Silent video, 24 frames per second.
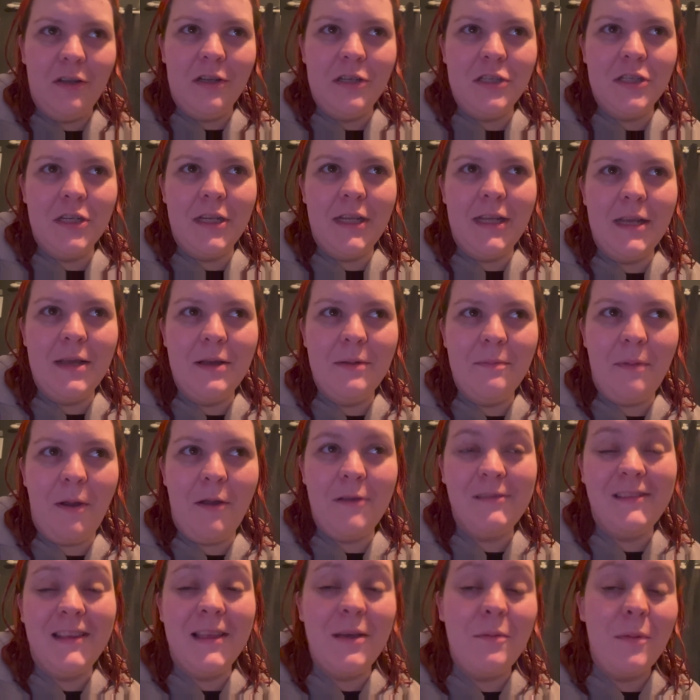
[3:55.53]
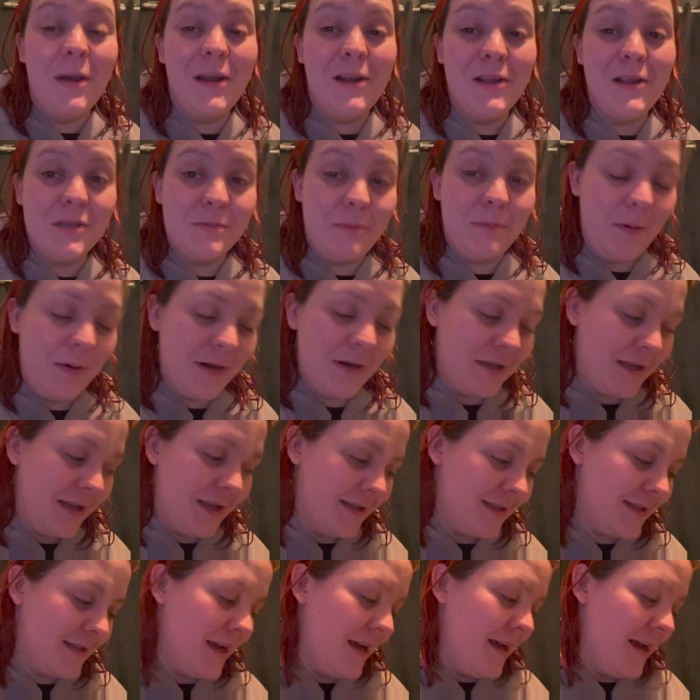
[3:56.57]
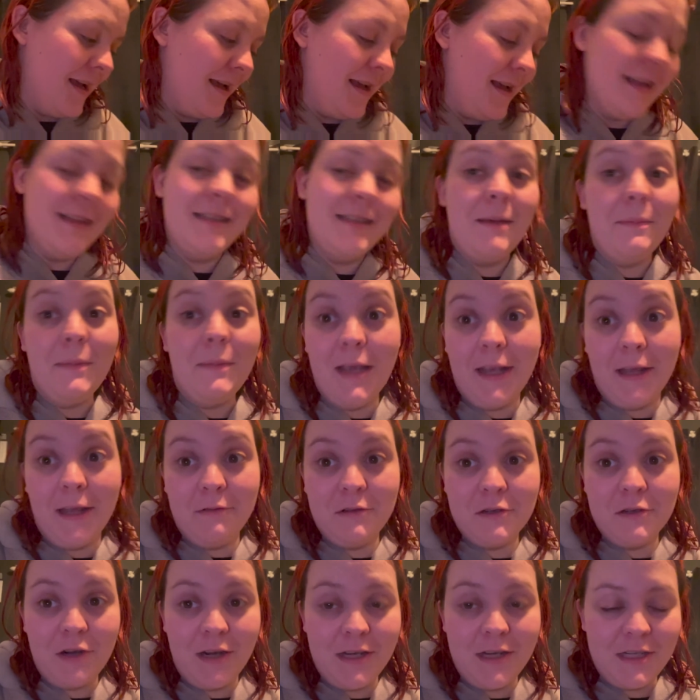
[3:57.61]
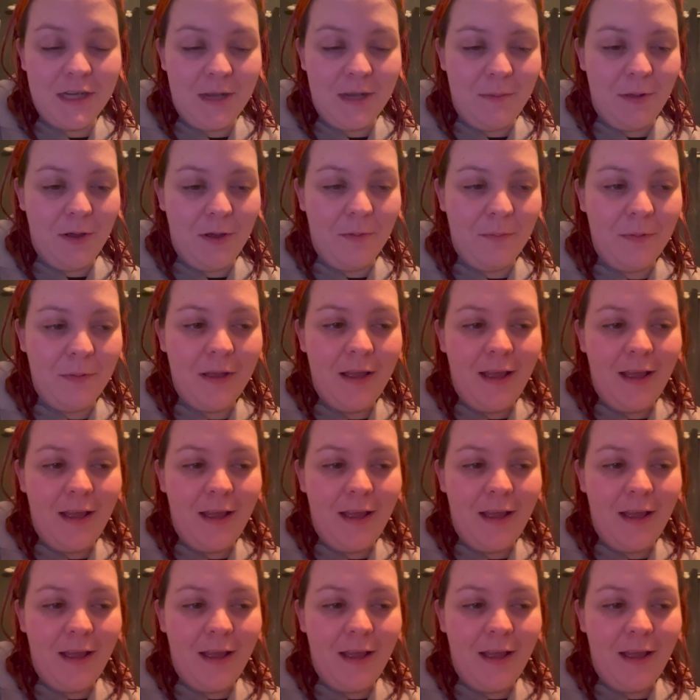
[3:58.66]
and she apparently then went onto my wish list and sent me a gift to try and cheer me up.